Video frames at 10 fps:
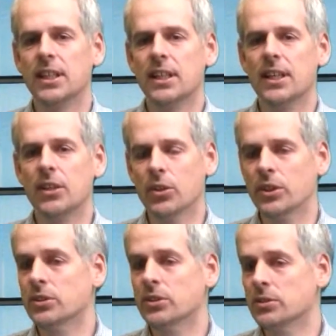or
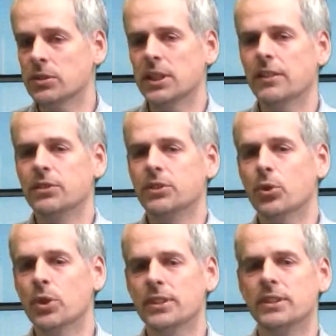you have
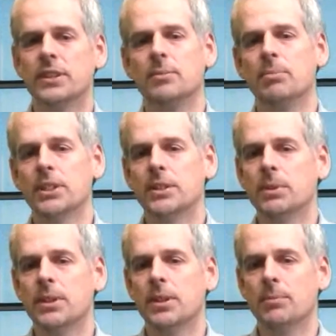stored
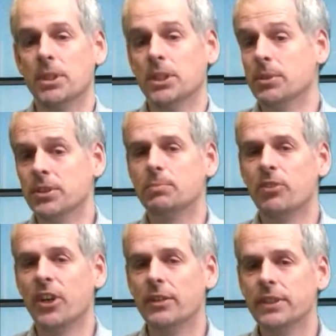measurements as
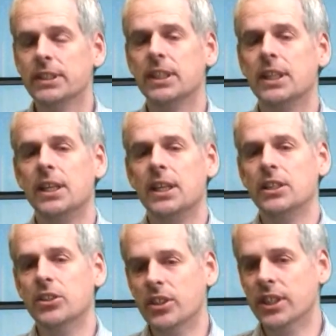private,
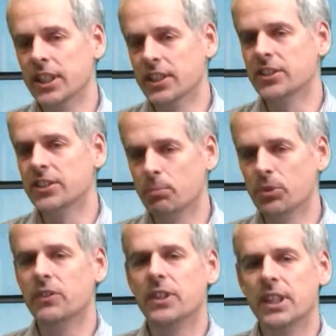you can get
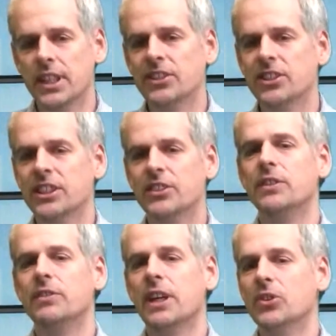separate CSV
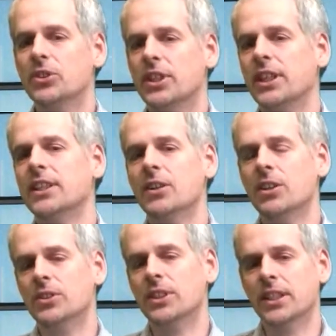files and
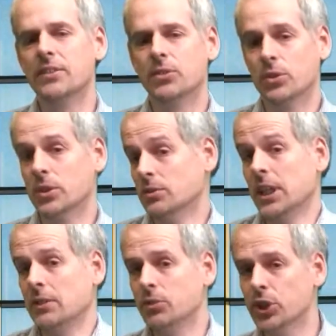download that for
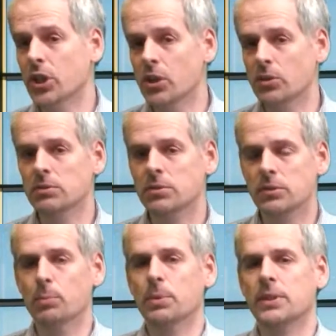your own
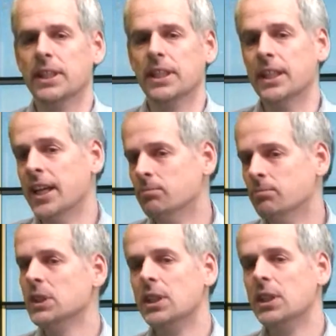group, and then
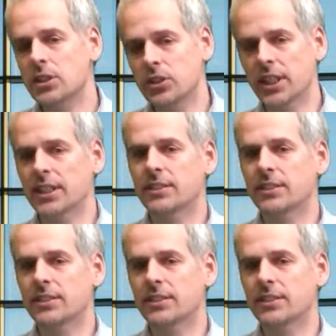you can